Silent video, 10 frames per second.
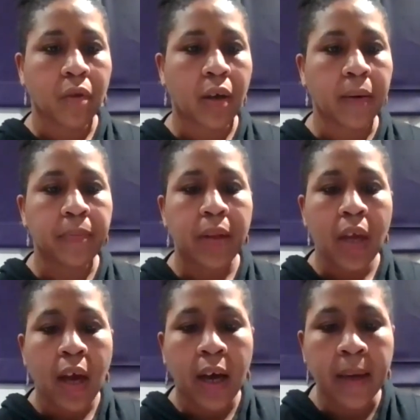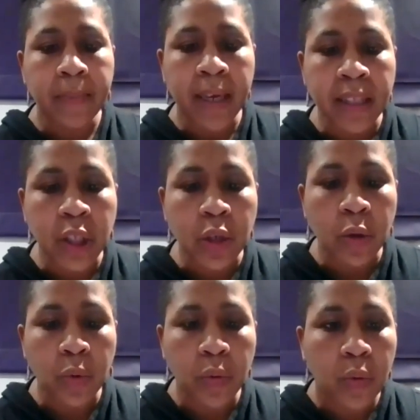Okay. Um, so out of so,
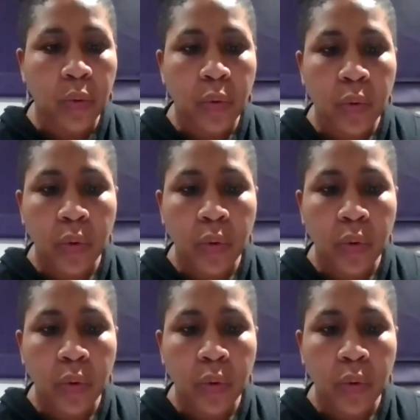single